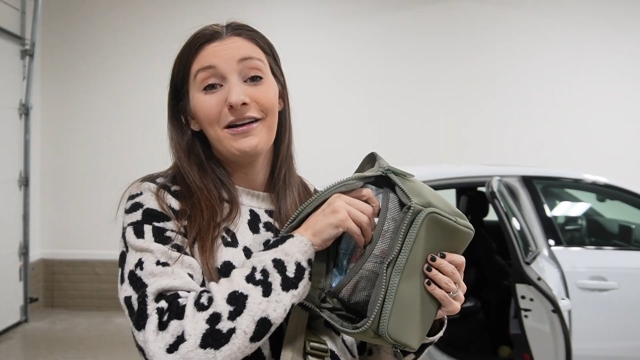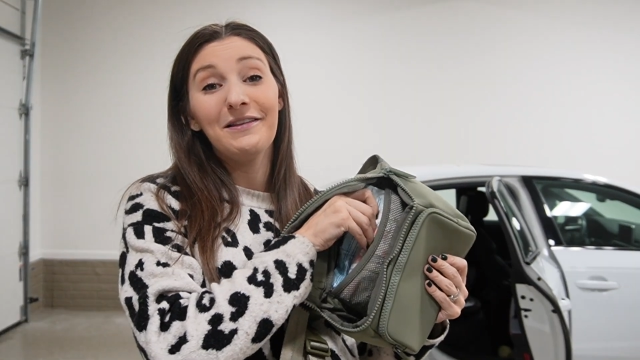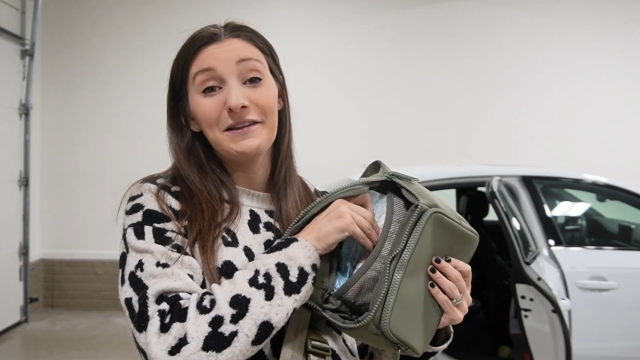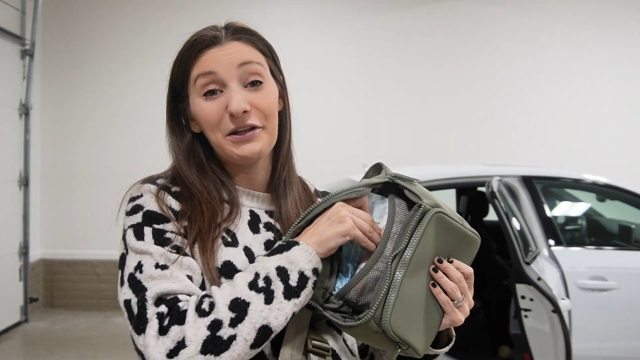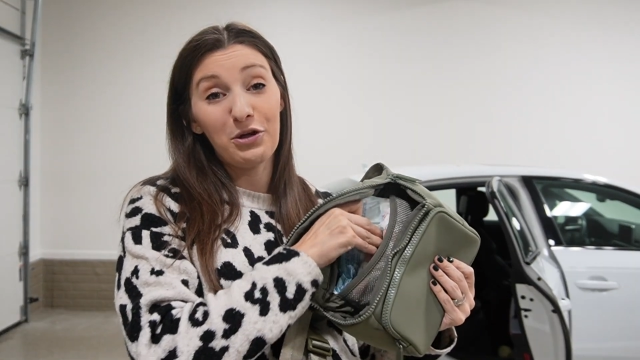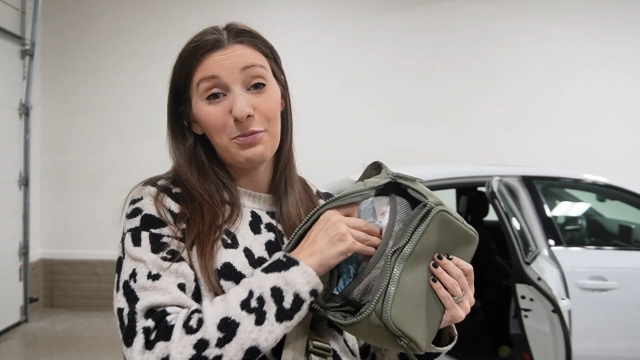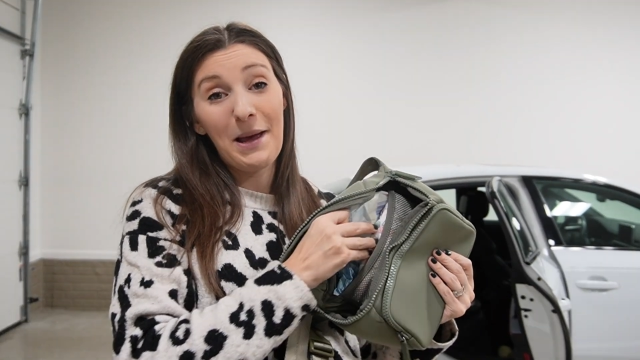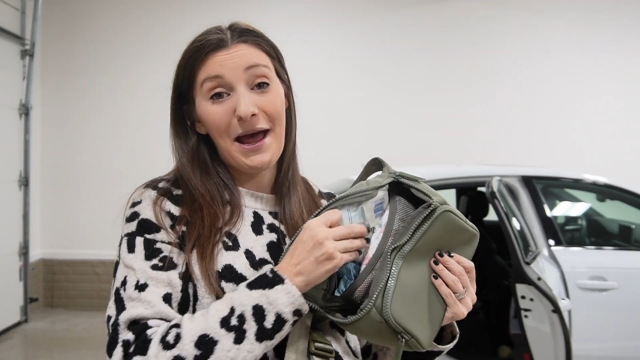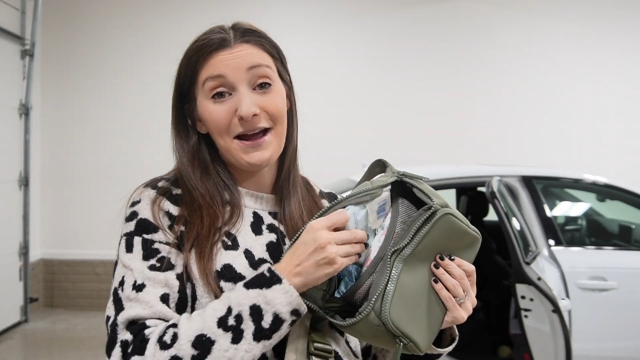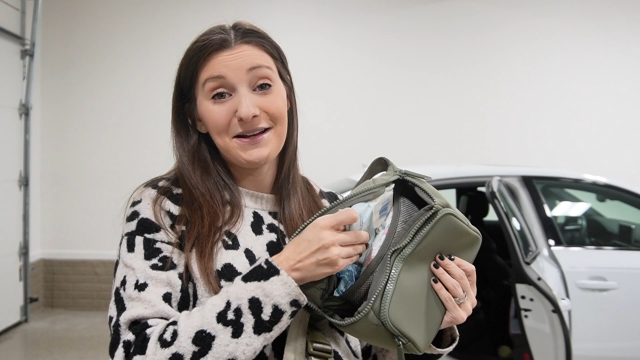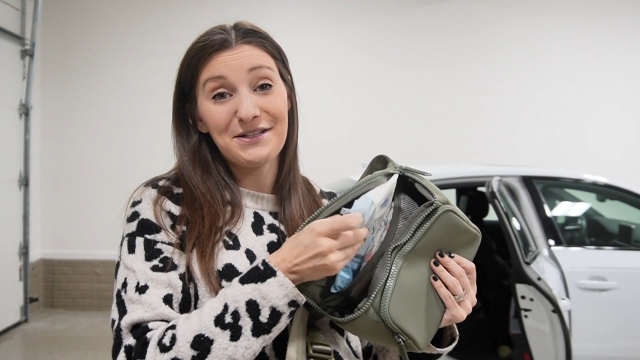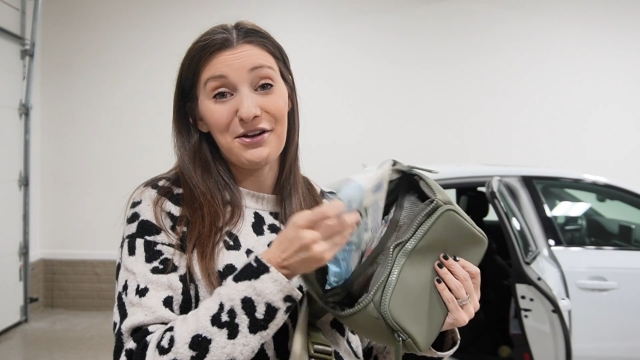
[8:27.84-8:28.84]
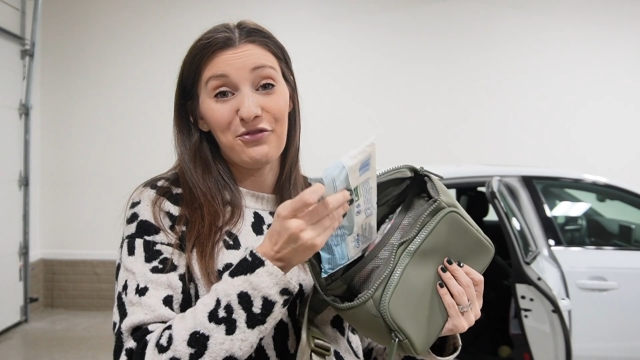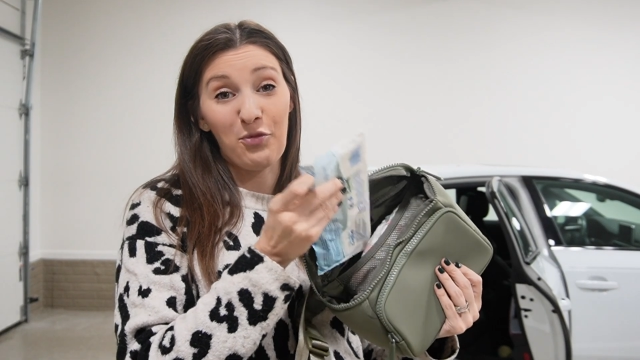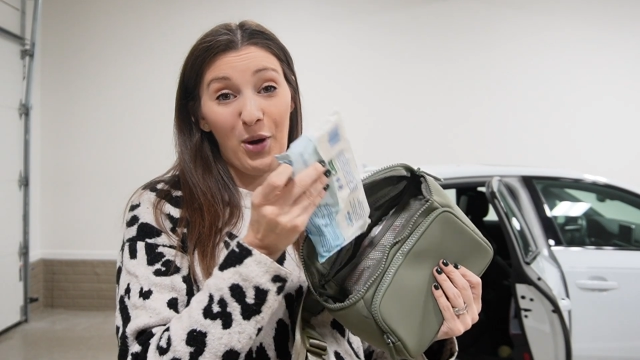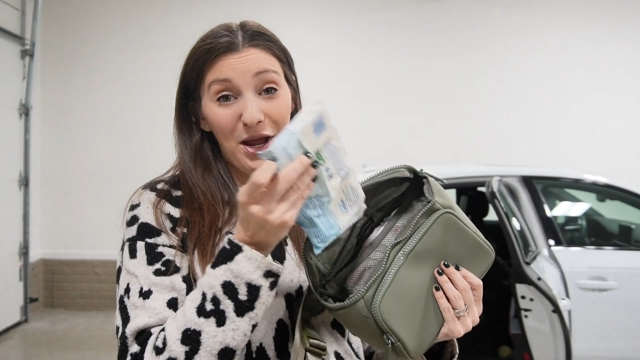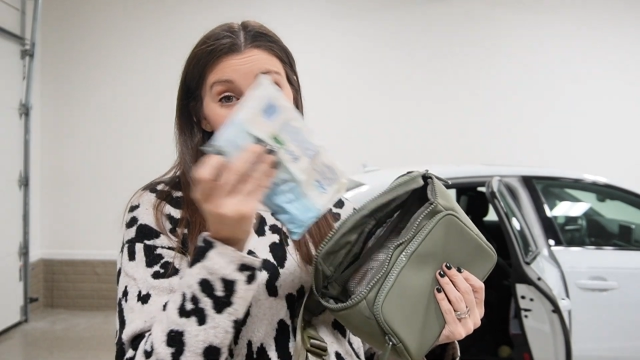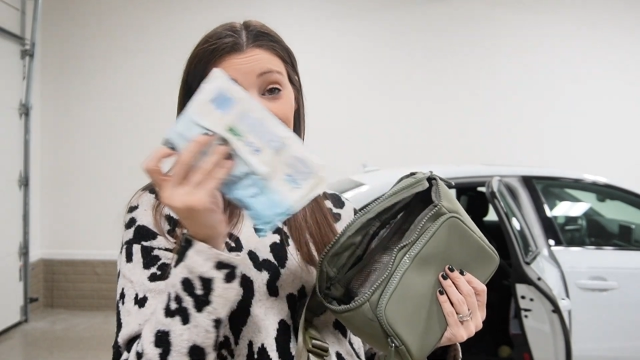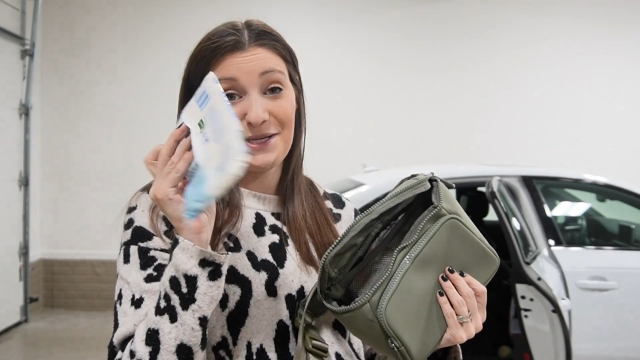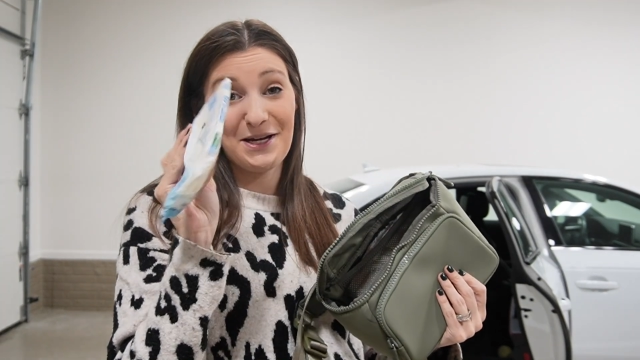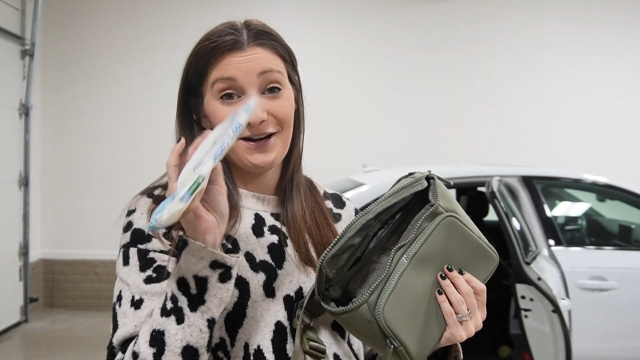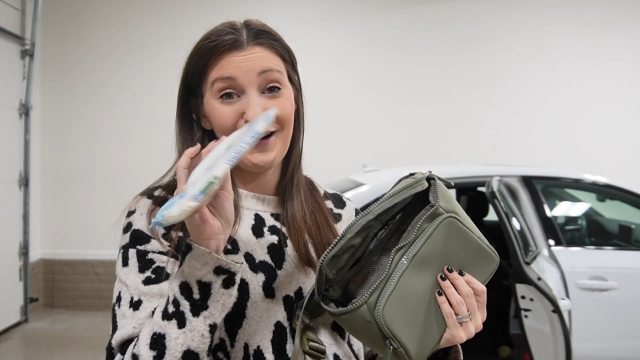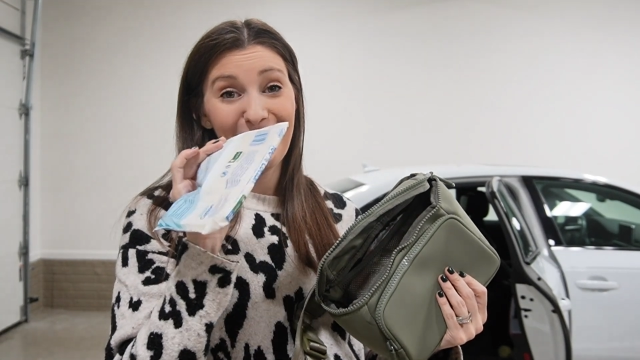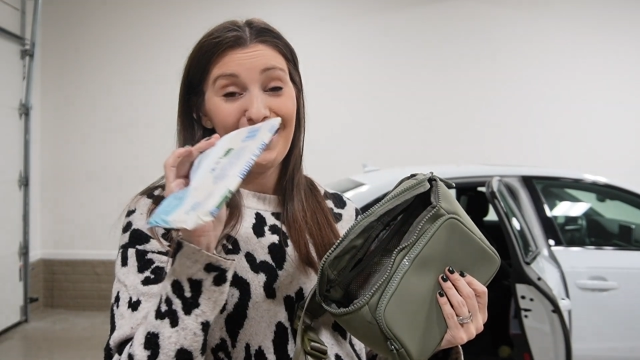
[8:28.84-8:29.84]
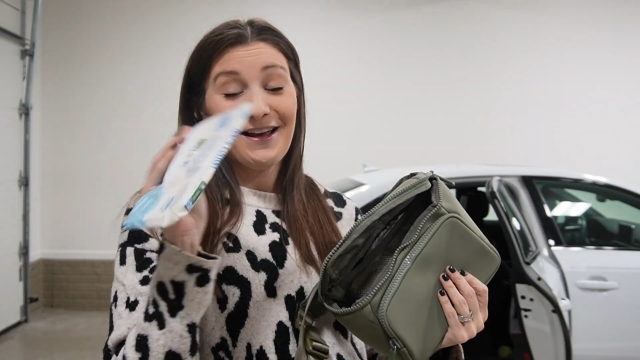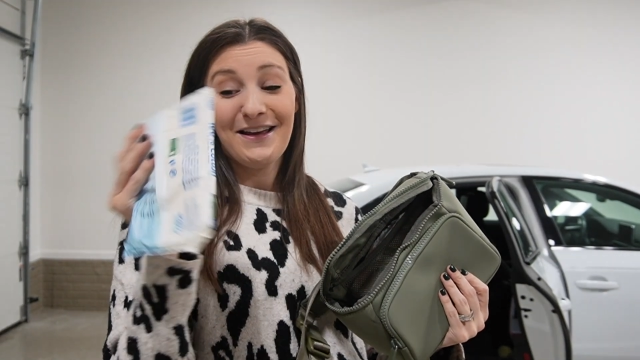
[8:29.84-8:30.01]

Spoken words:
little packs of wipes here,